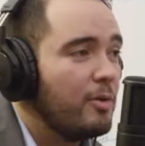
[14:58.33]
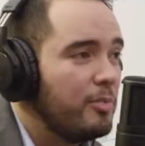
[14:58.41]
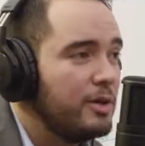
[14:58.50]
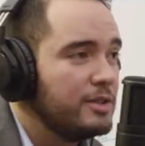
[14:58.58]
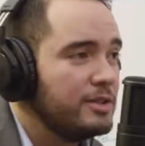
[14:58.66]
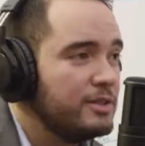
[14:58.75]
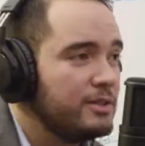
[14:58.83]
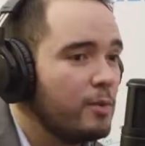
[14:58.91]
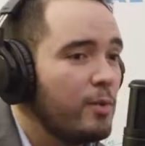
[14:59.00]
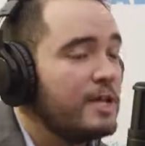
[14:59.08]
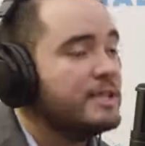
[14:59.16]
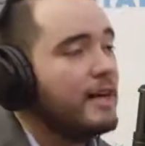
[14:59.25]
push to
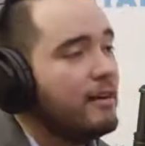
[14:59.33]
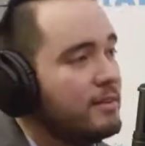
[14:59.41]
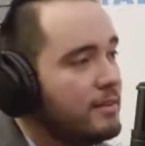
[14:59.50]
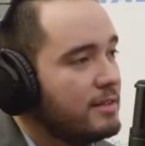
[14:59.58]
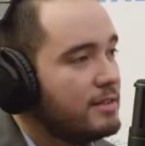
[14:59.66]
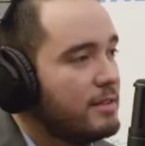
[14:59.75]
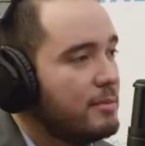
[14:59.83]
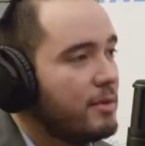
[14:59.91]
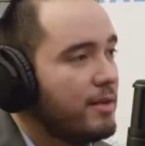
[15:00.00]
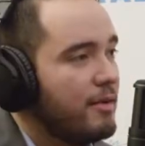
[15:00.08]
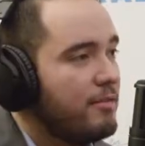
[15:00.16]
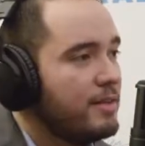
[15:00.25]
reach out to this
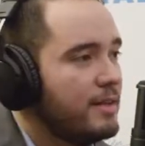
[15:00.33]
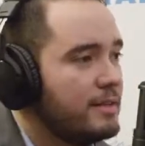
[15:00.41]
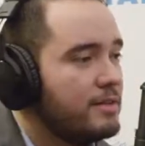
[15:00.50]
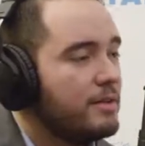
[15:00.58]
demographic that's